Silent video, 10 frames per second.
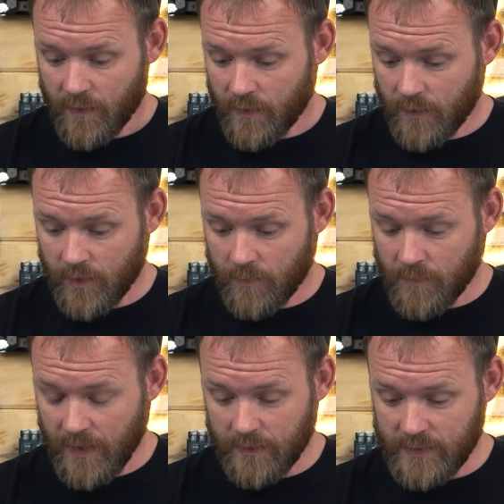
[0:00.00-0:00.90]

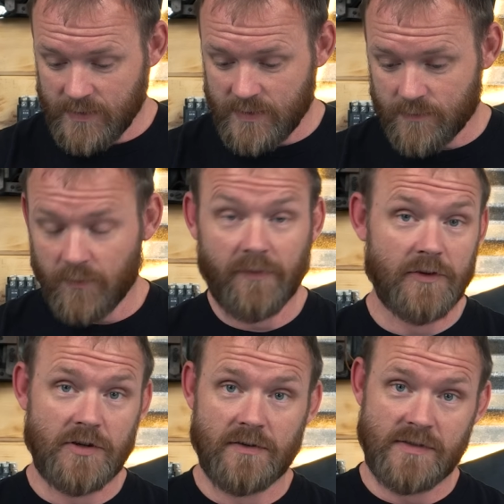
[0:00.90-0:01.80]
And these
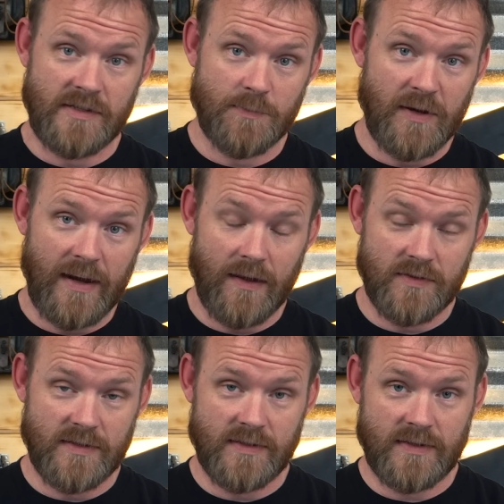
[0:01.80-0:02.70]
refrigerators in these big
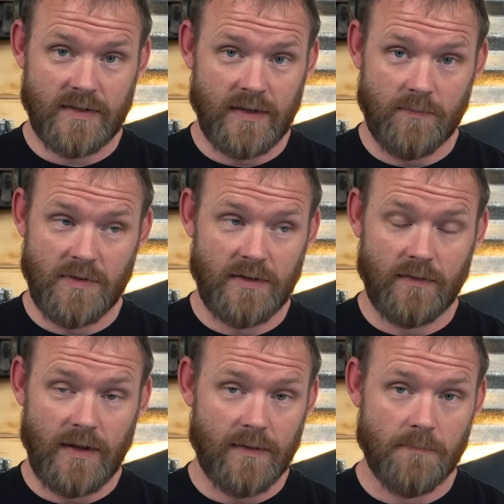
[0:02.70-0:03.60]
houses can be
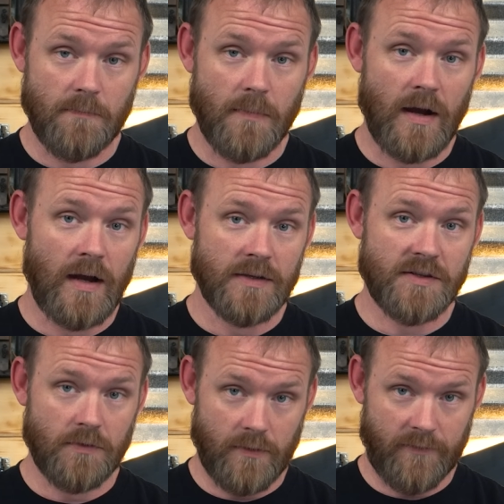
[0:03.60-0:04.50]
like
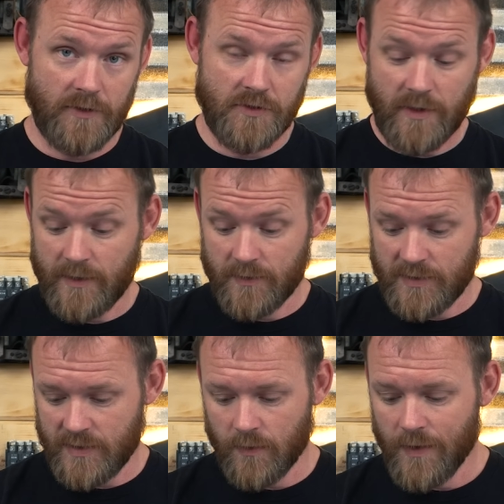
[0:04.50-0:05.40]
monster
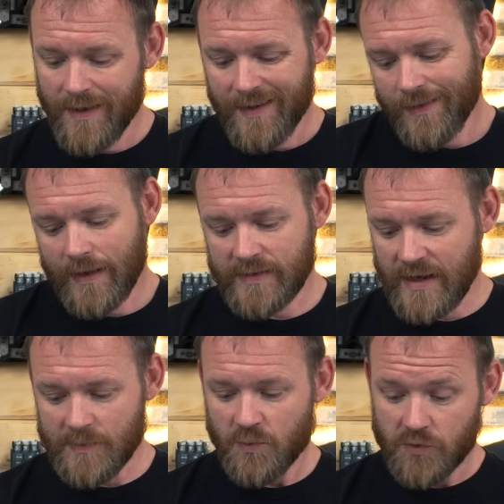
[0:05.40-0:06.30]
refrigerators. So a lot of
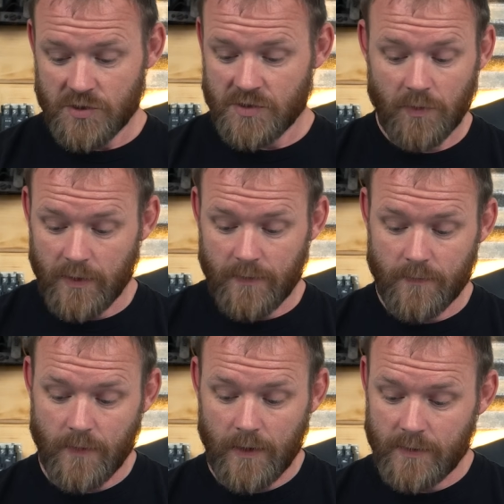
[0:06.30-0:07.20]
times we'll
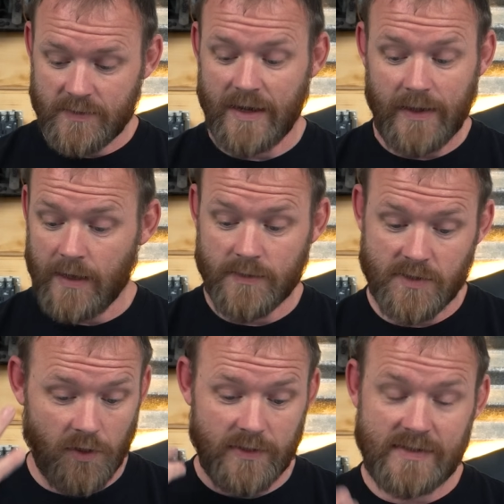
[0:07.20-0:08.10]
run dedicated
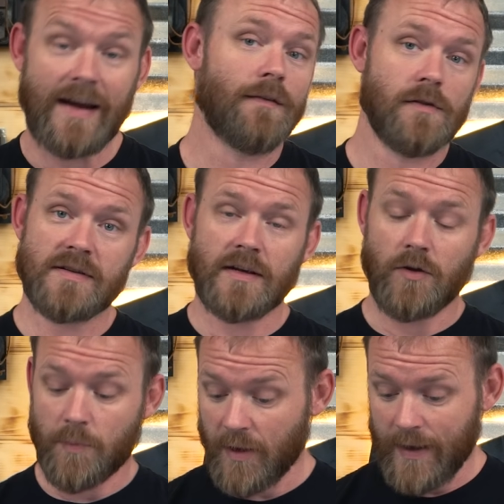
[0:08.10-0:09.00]
circuits to every
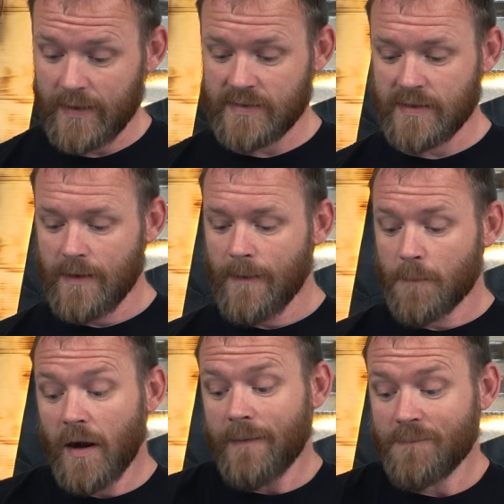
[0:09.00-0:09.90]
single appliance,
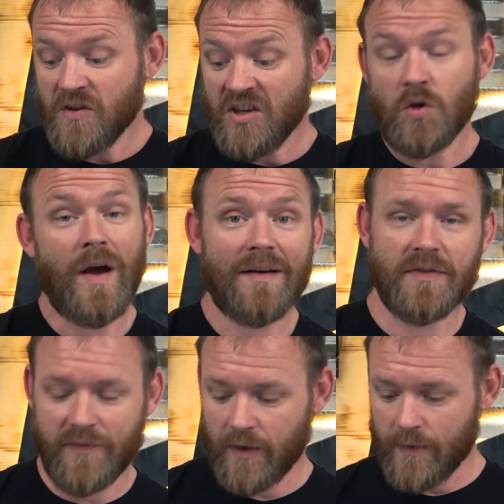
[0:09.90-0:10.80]
but you have
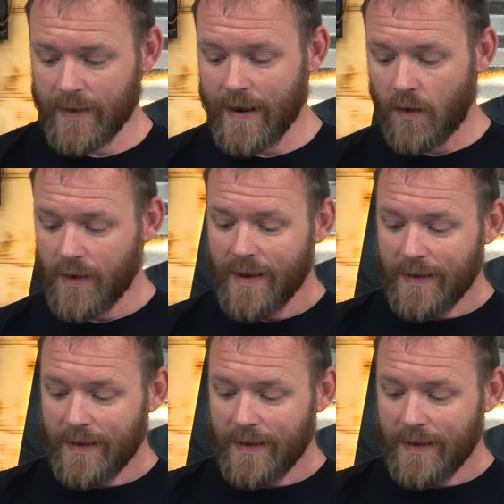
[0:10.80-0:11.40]
to figure that out.